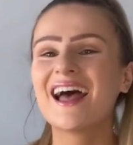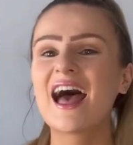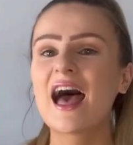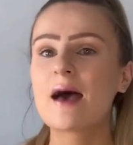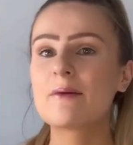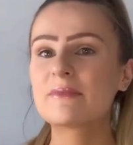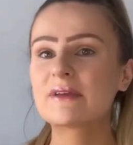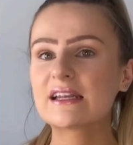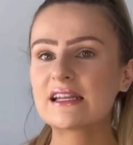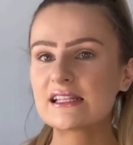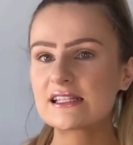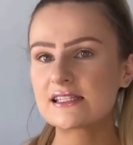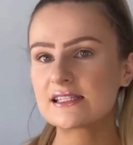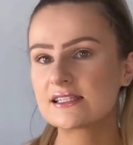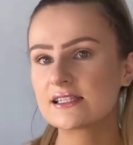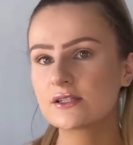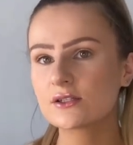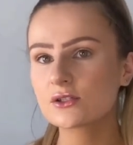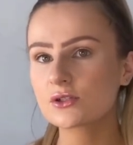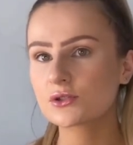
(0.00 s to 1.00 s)
I mean it's
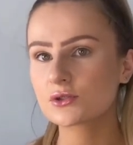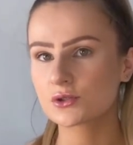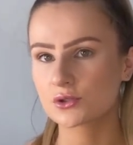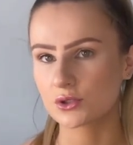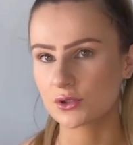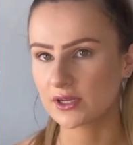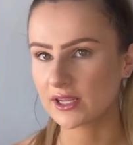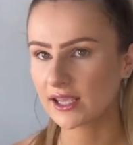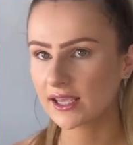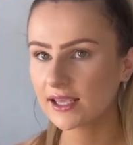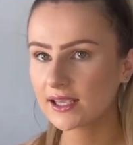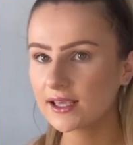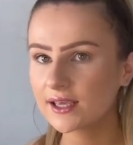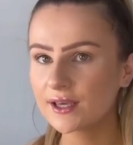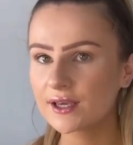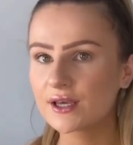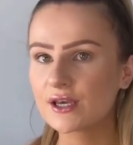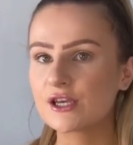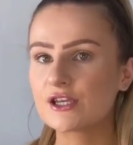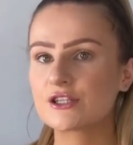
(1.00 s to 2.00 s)
still sunny
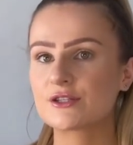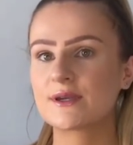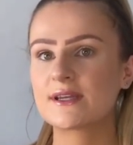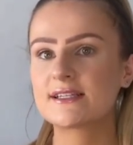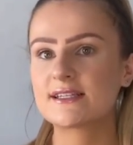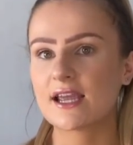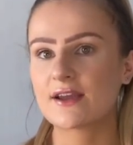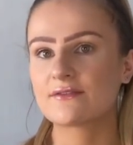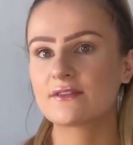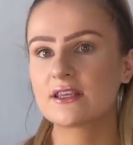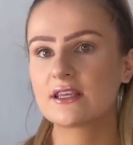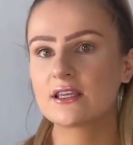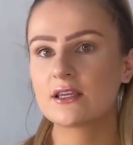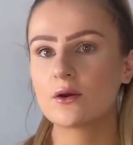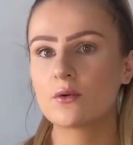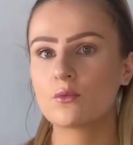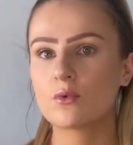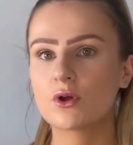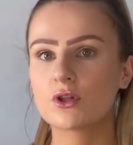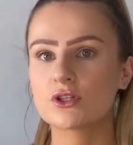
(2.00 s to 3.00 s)
so I definitely
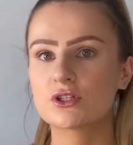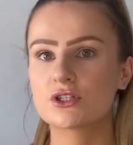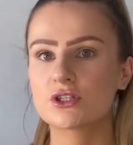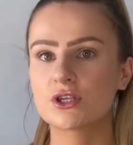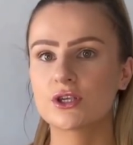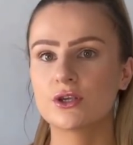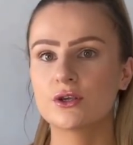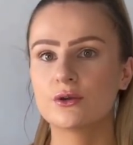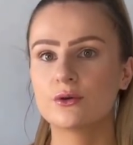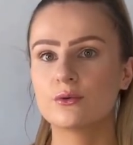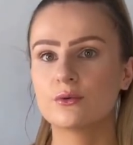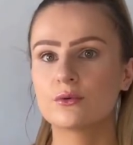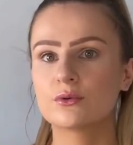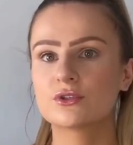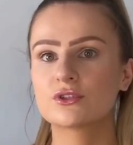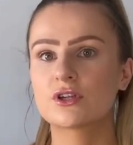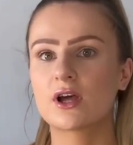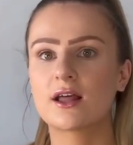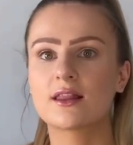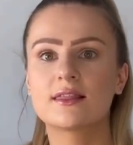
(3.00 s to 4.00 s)
want to
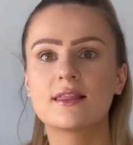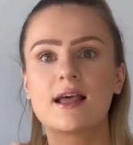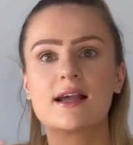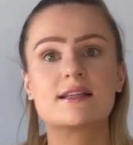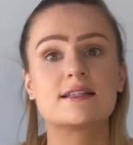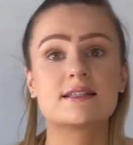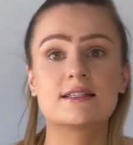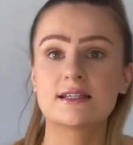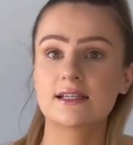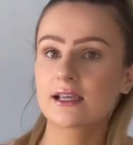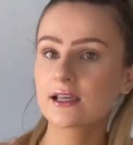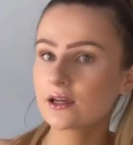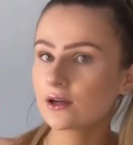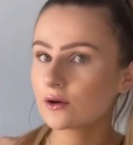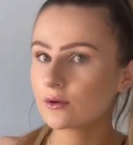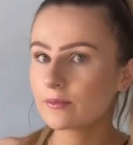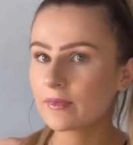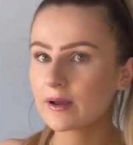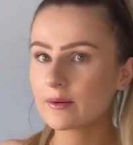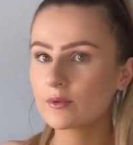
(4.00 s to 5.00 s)
start lightening
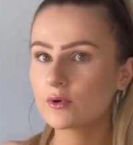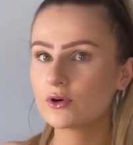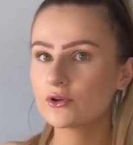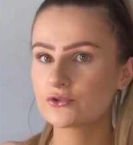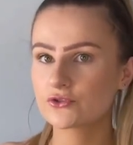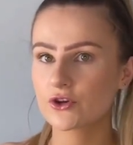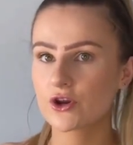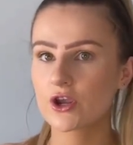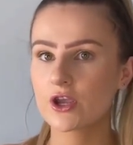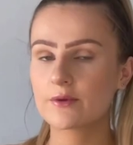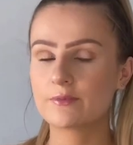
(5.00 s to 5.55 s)
up my wardrobe,